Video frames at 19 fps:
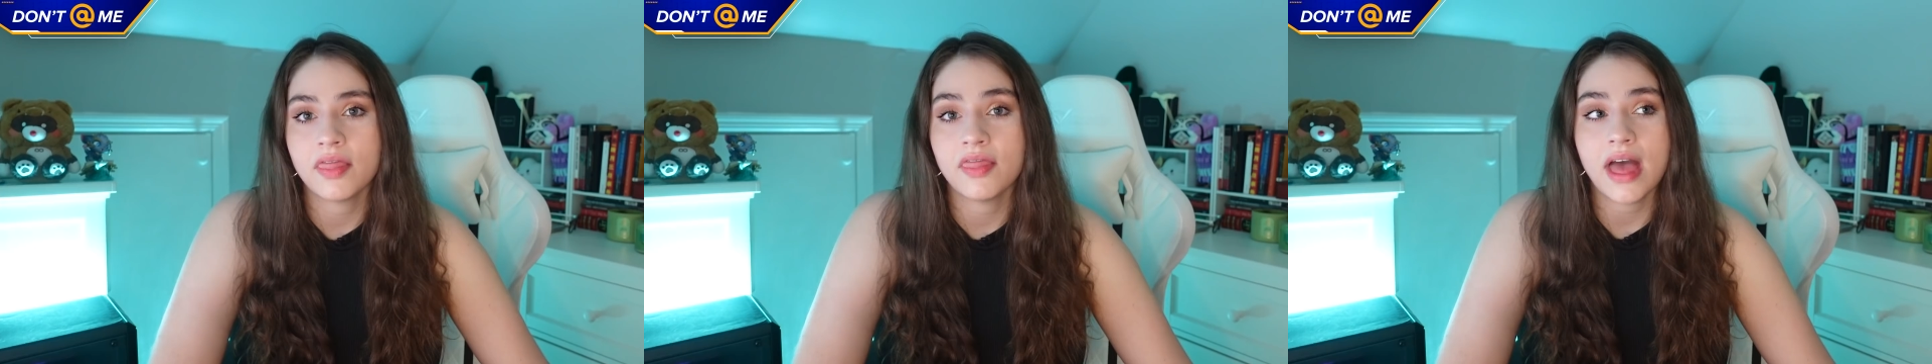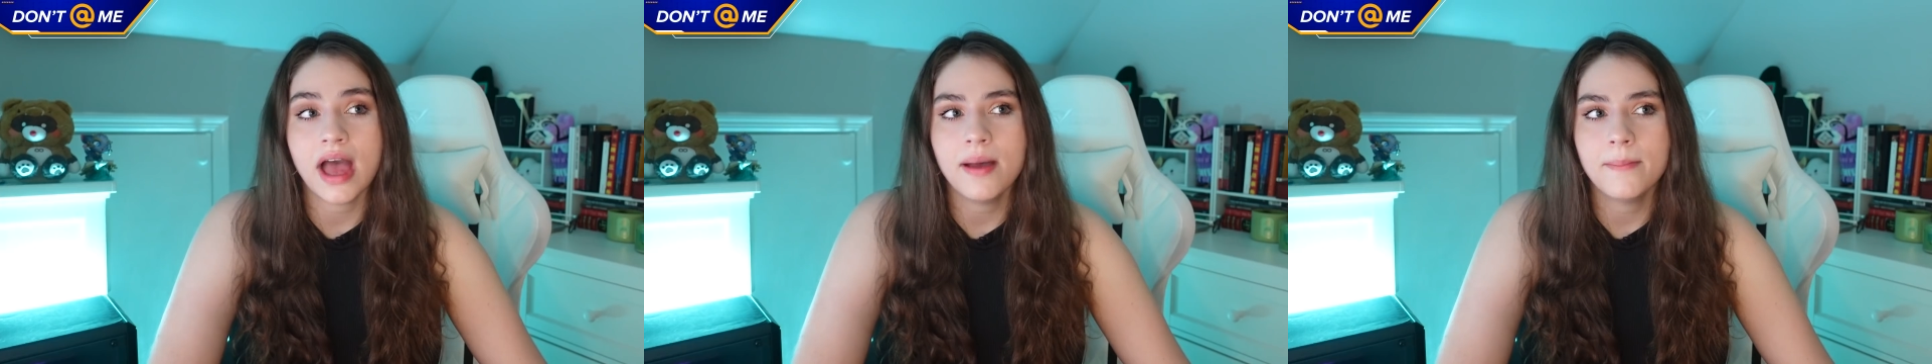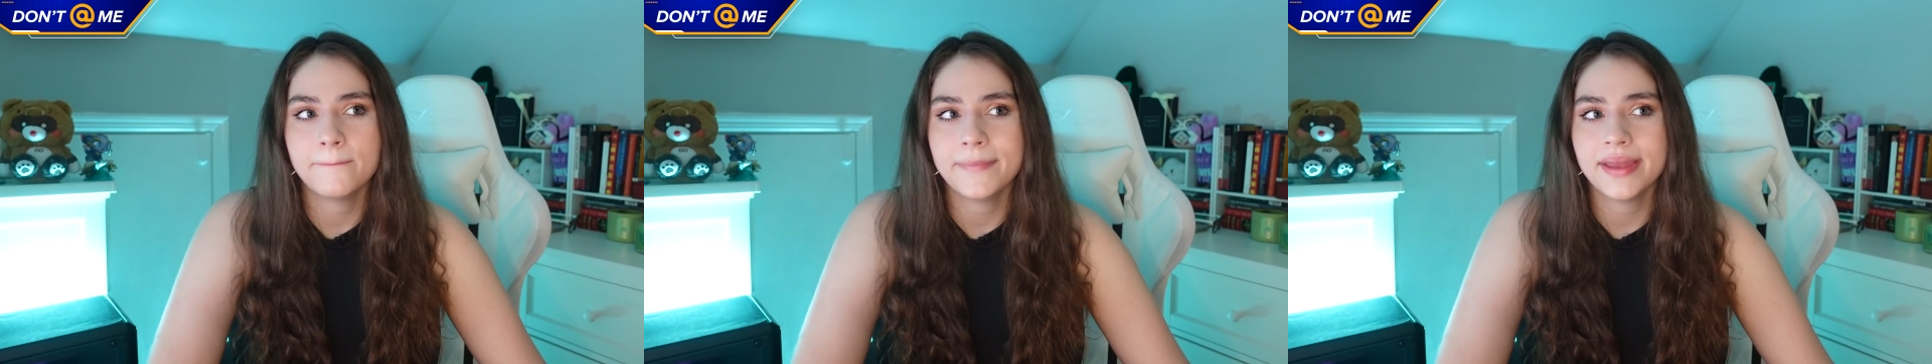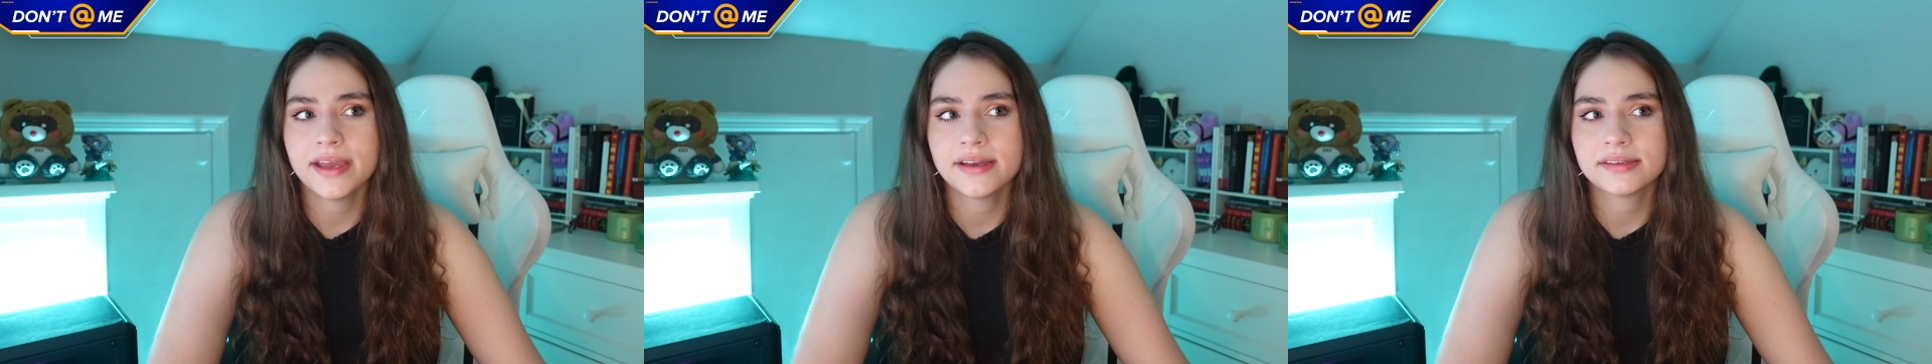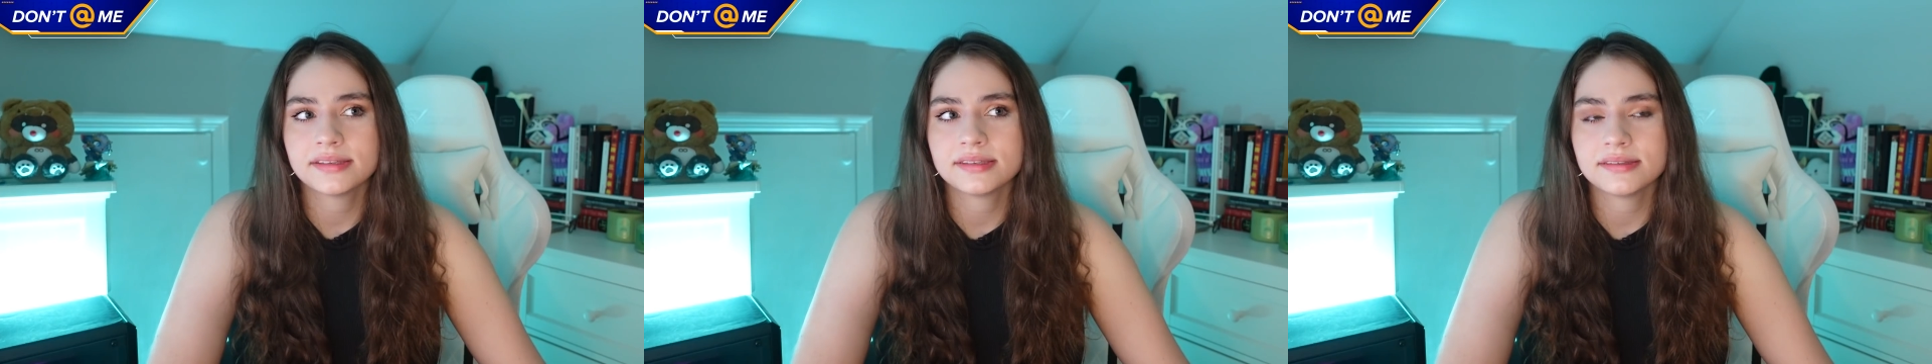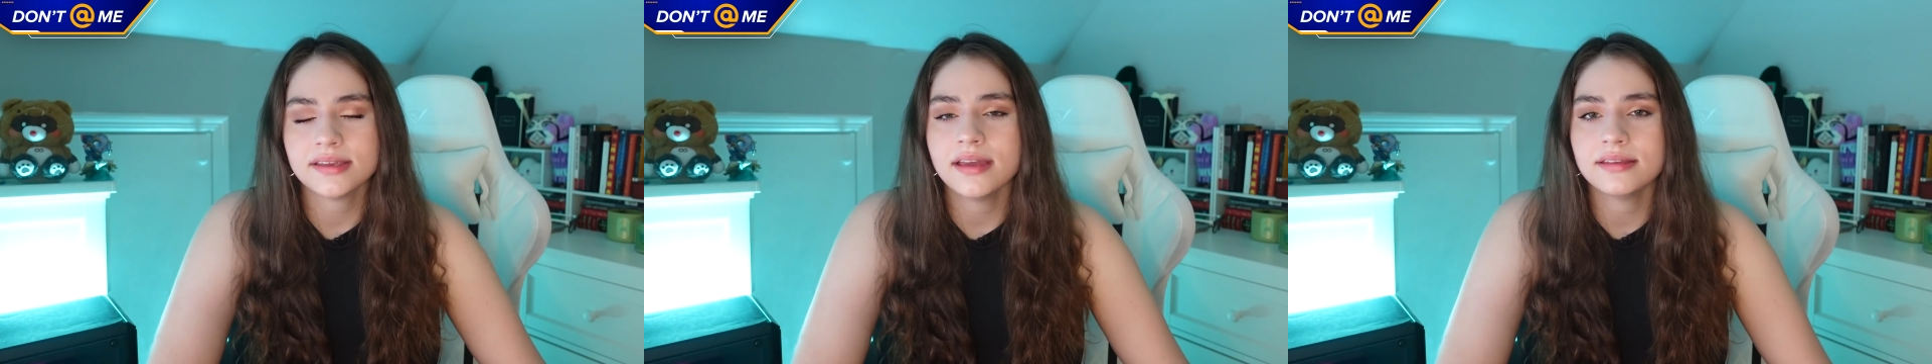And that
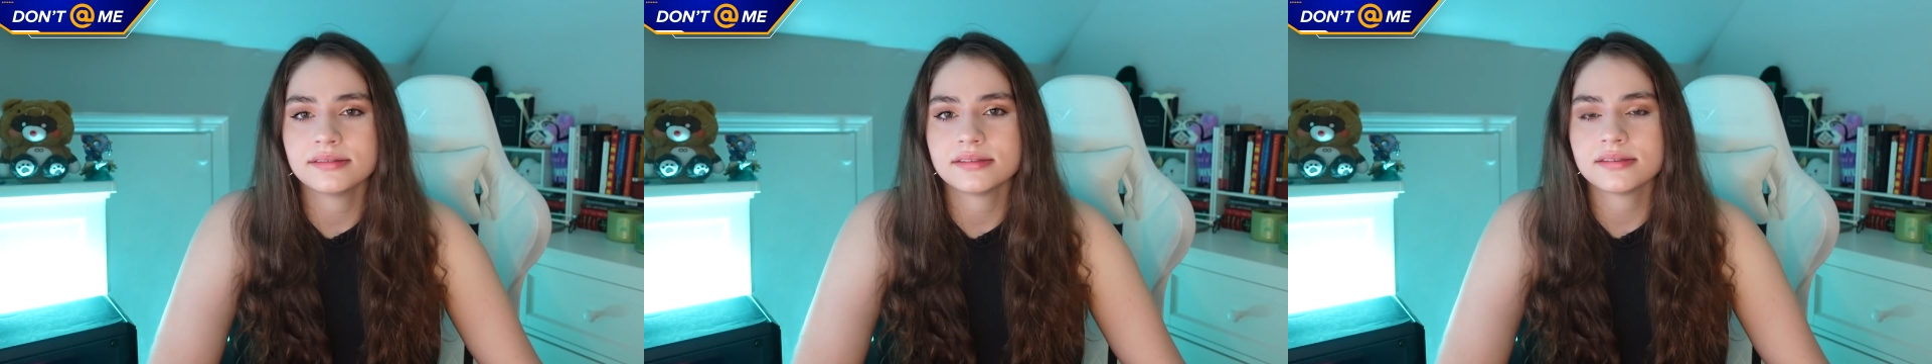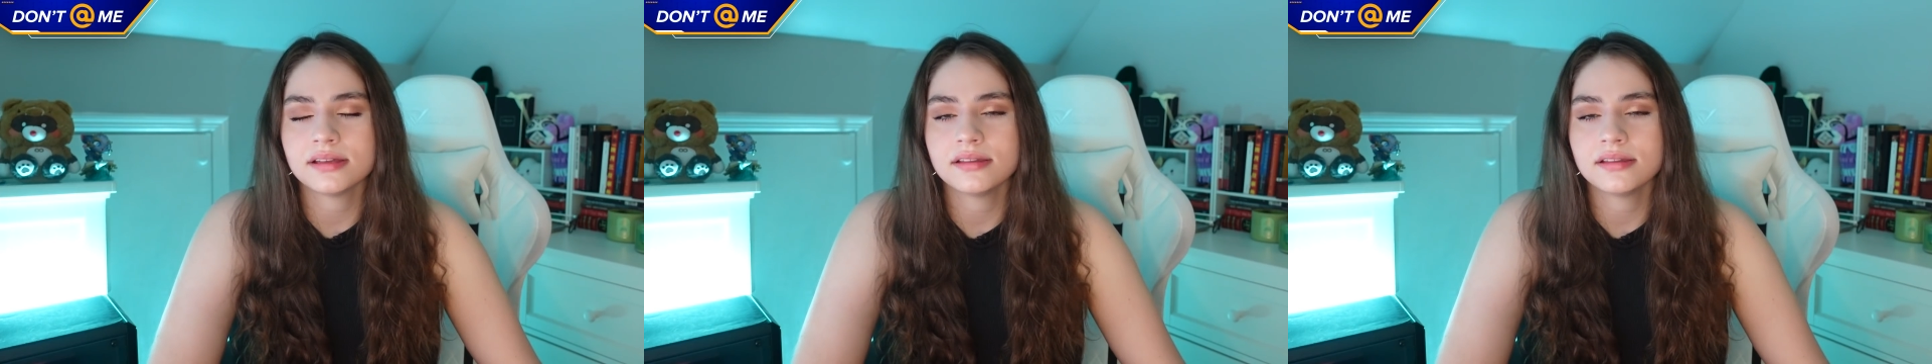makes sense.